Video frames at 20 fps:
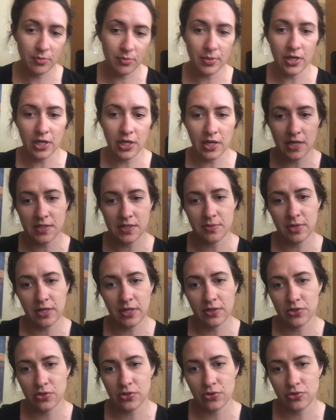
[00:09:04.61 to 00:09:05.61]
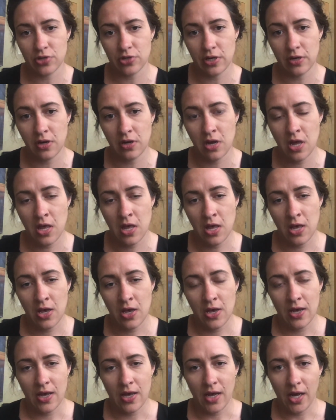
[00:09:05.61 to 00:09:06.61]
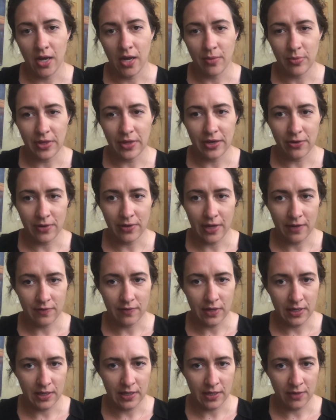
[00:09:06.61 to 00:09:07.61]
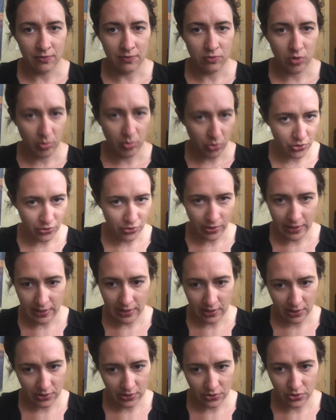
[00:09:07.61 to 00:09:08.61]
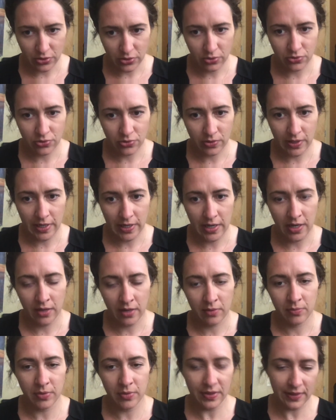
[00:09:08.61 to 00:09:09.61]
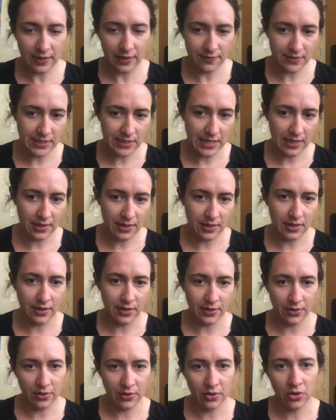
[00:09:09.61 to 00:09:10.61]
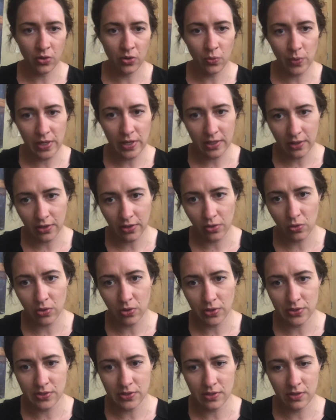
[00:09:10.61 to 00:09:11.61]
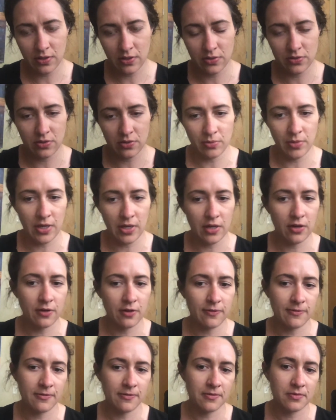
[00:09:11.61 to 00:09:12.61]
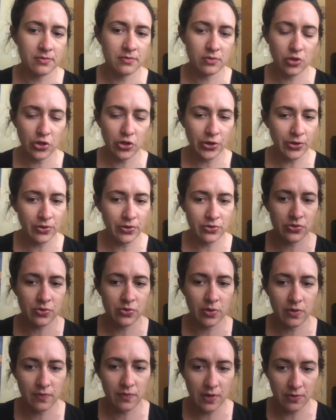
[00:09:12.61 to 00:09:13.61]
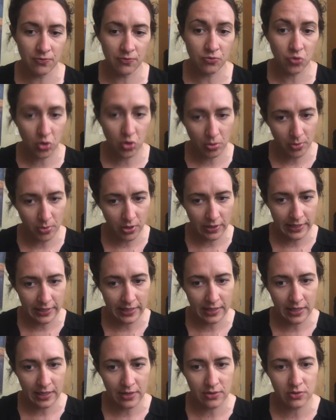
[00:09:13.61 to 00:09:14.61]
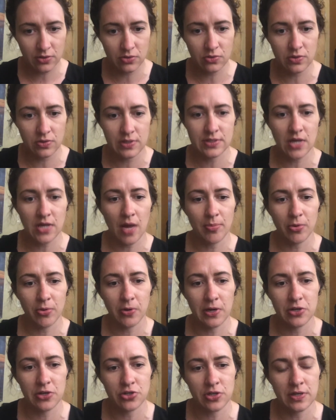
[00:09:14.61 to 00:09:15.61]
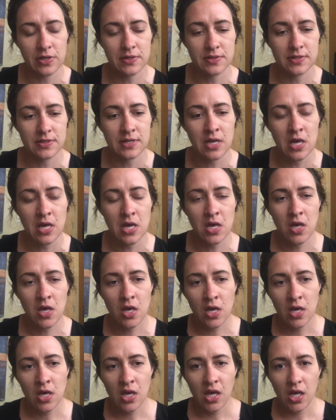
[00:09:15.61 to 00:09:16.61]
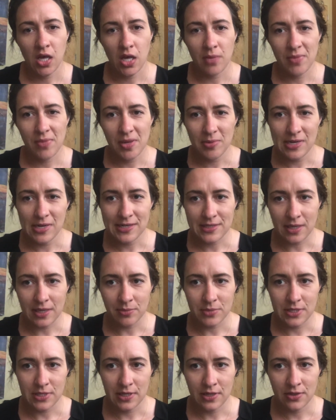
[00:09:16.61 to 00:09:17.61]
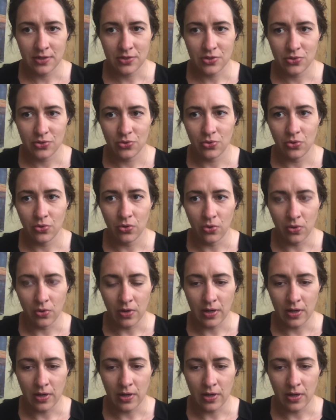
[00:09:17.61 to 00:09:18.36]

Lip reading: a cosmetic surgeon. They don't have any formal training in surgery, but they've taken weekend courses or may have learned sort of informally how to do these operations. It may be tempting to